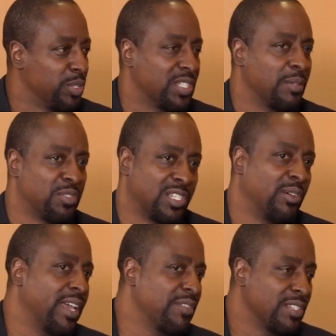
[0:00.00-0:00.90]
which I'm
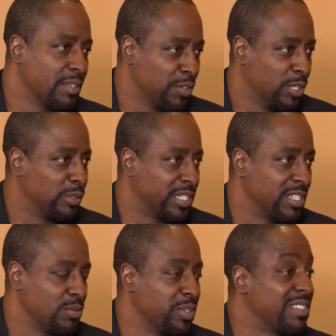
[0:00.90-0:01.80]
still having
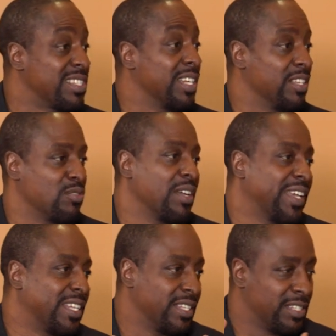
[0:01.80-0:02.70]
difficulties with sitting. So I've
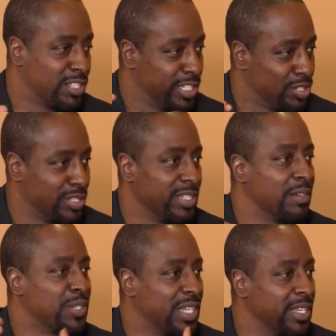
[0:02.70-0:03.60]
got to get this cushion and
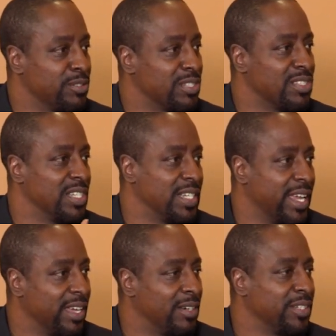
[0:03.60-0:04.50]
everything else to sit
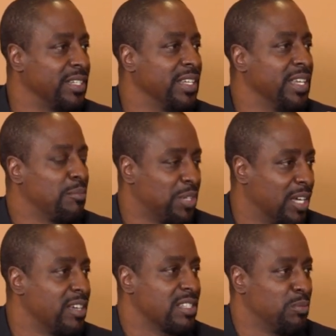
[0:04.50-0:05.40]
down, and yes.
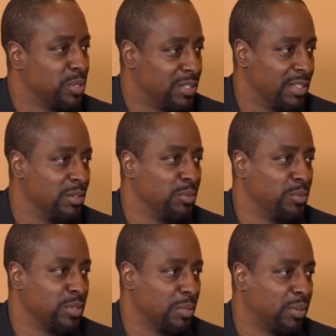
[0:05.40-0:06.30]
because of where the
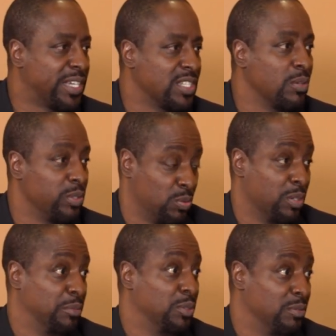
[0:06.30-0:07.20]
where the prostate was
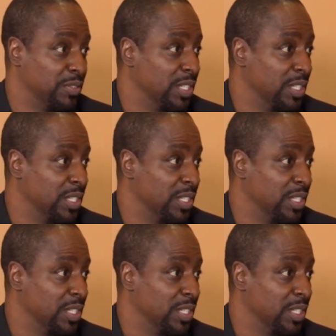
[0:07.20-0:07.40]
removed.